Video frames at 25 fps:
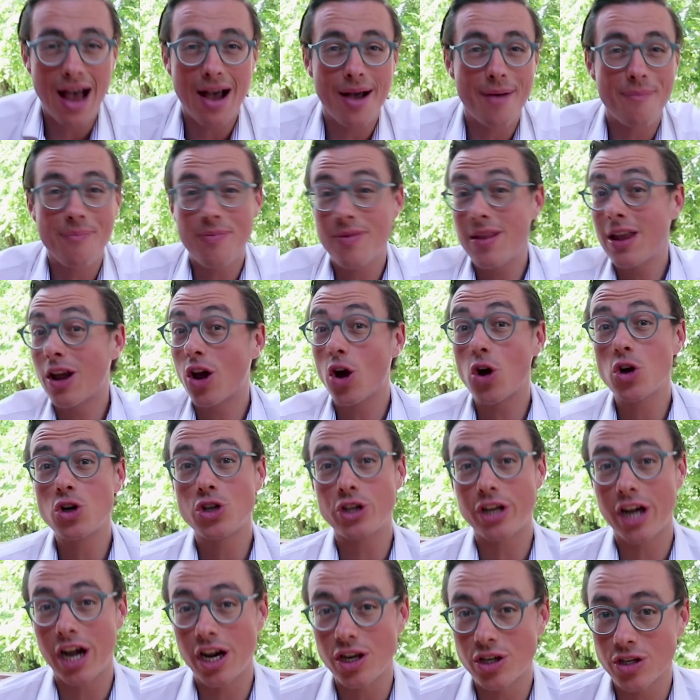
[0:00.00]

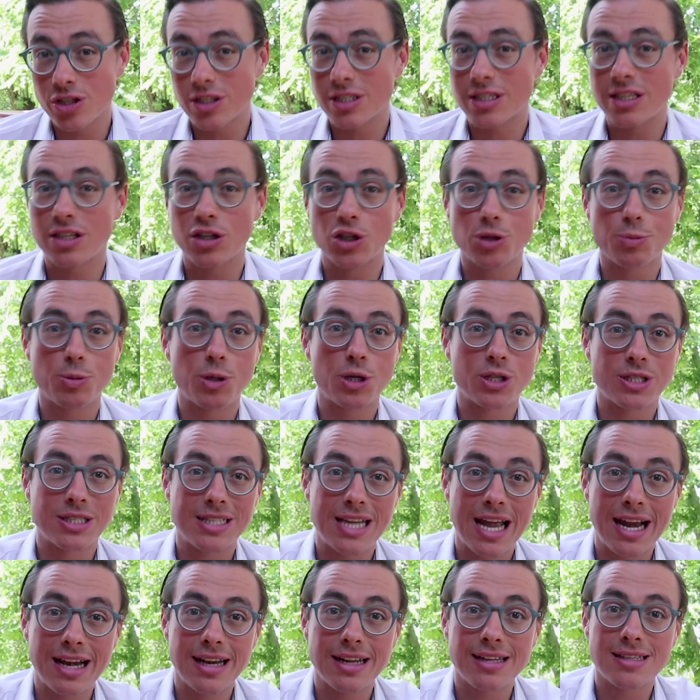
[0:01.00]
negotiation skills,
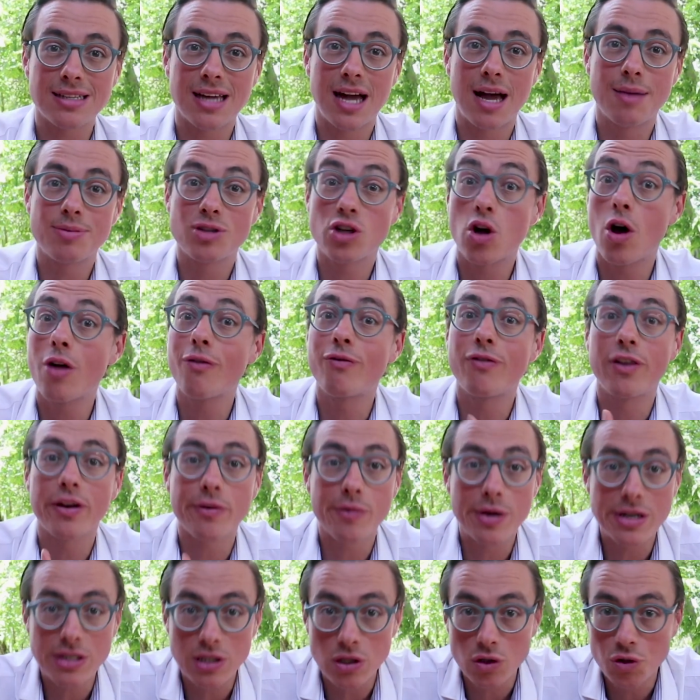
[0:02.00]
personality types, conflict
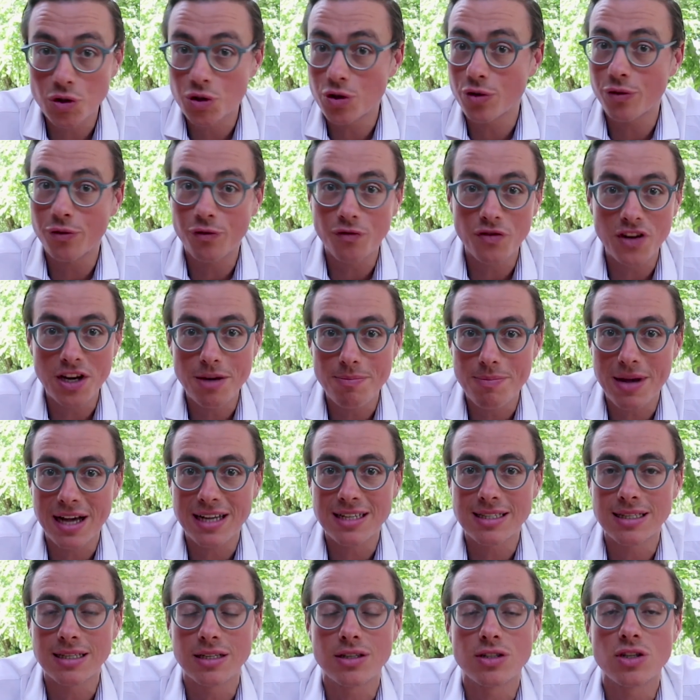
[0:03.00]
resolution, feedback
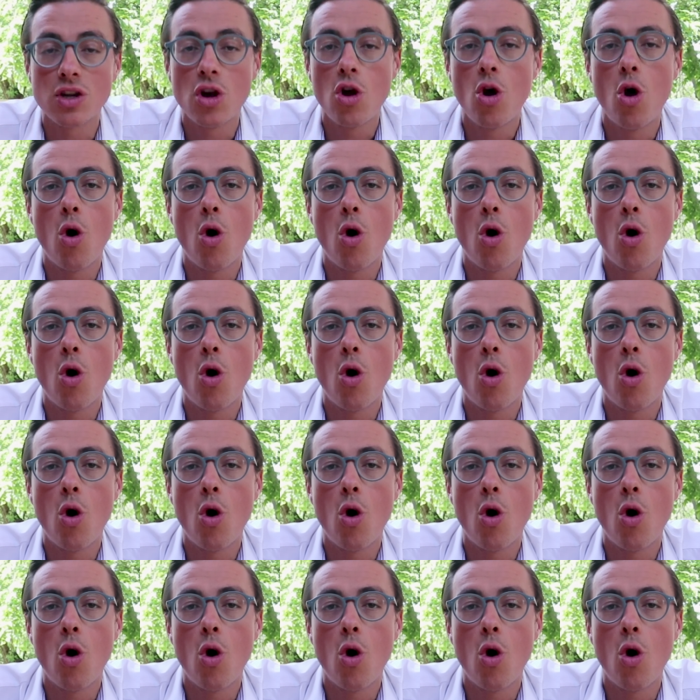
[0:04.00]
skills,